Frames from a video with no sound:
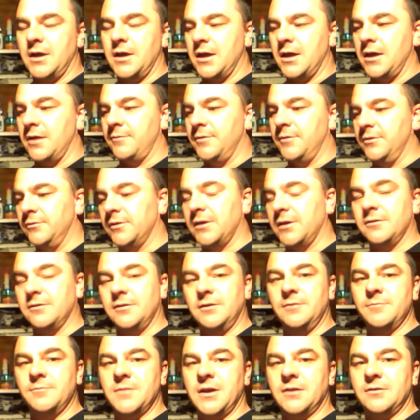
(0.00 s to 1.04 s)
it was
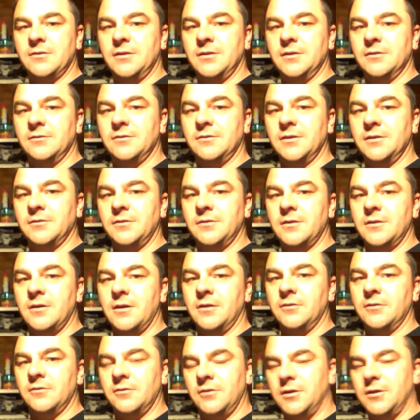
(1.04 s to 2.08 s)
actually mashing at
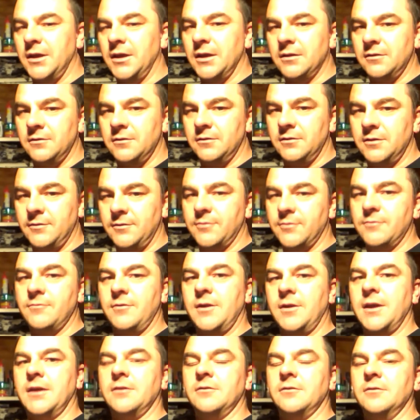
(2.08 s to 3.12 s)
69. So you're getting different
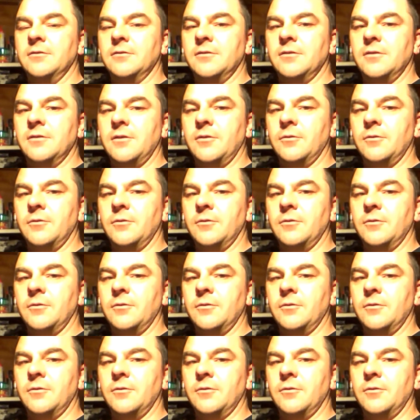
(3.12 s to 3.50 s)
reactions at